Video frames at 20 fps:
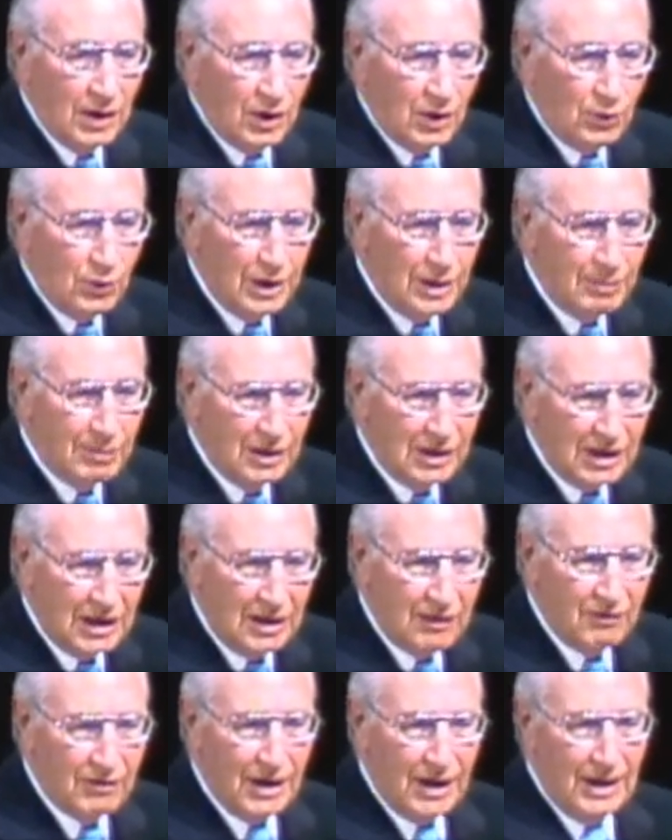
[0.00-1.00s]
We
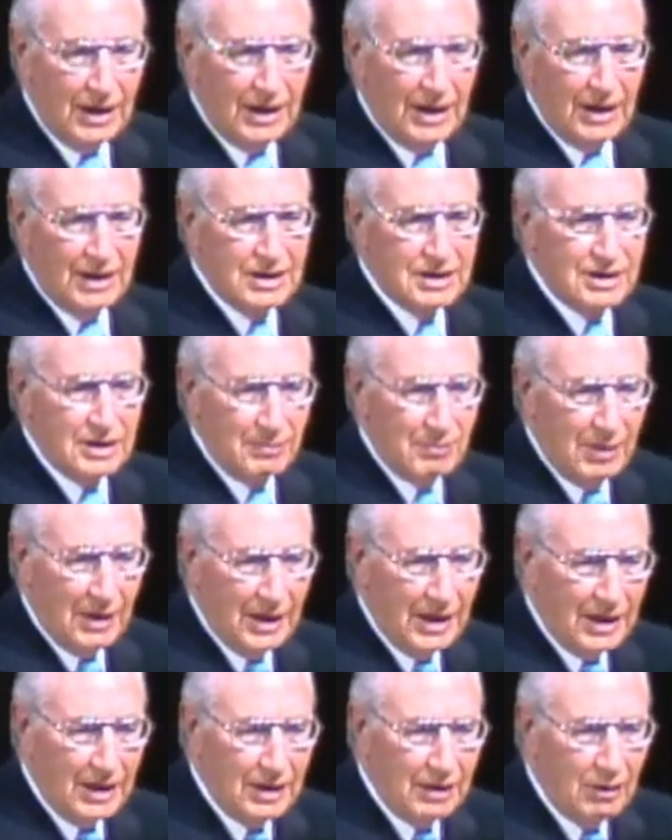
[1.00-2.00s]
believe that as the
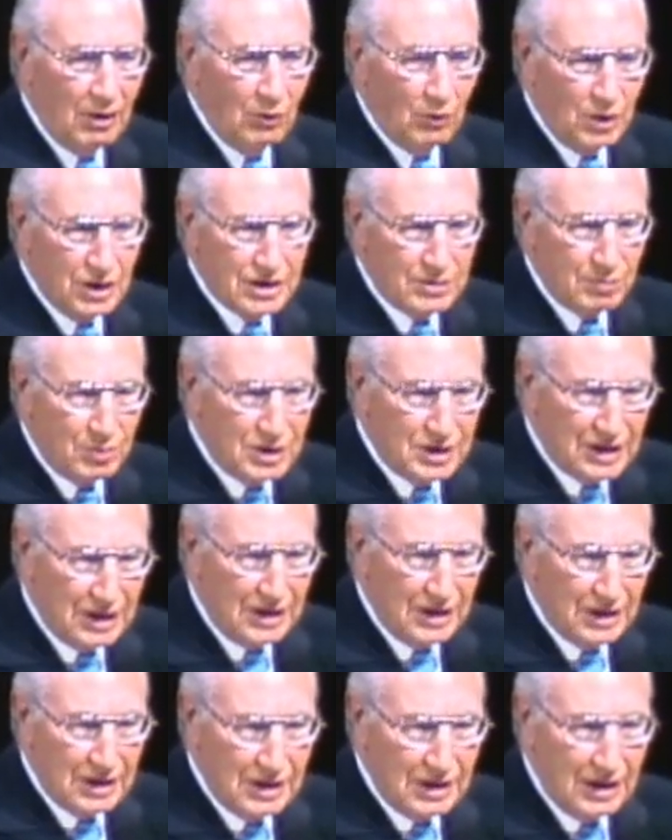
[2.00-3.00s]
plan was
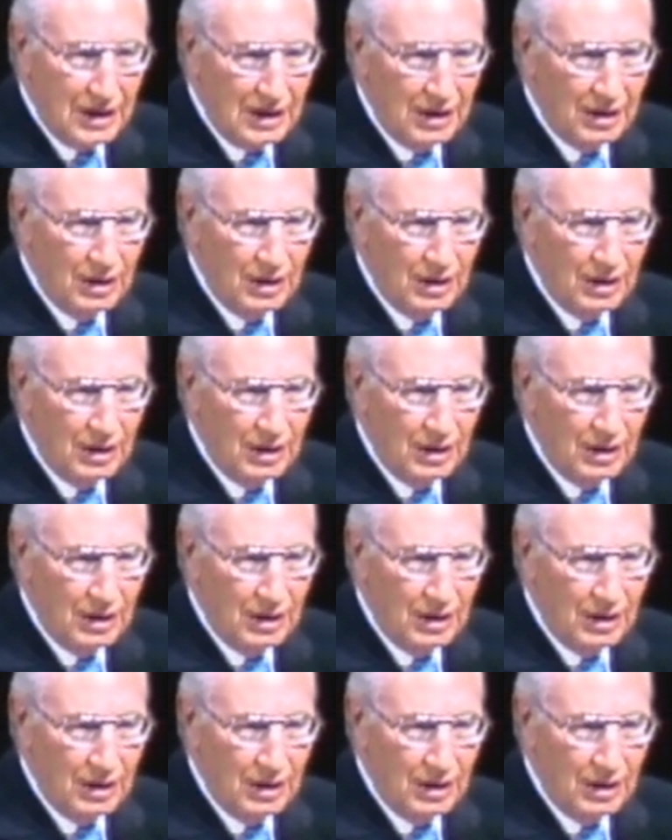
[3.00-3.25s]
presented,